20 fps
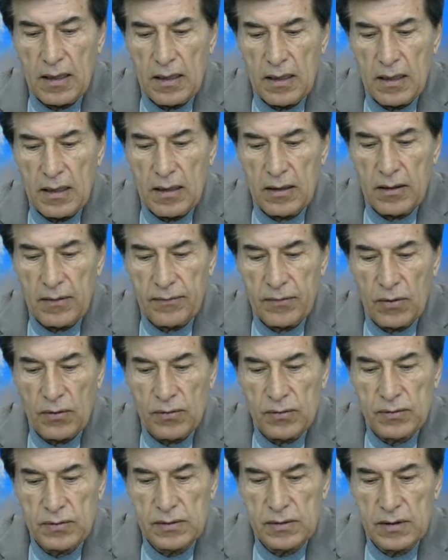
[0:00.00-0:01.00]
And of
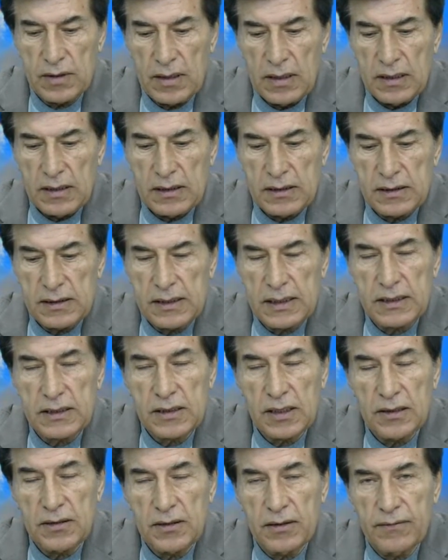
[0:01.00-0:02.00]
those,
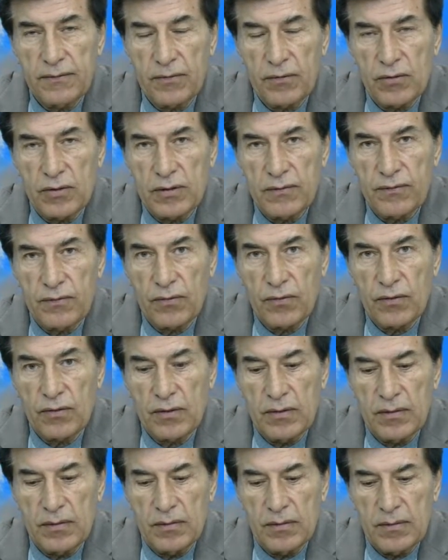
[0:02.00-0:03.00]
644
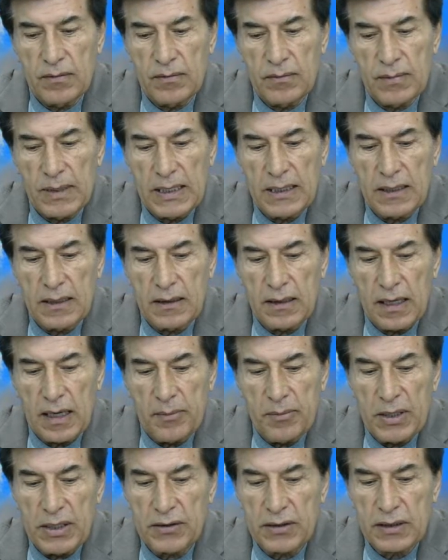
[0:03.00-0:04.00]
million
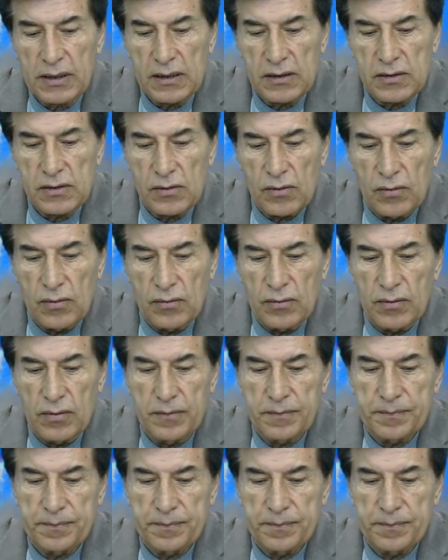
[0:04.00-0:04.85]
Americans own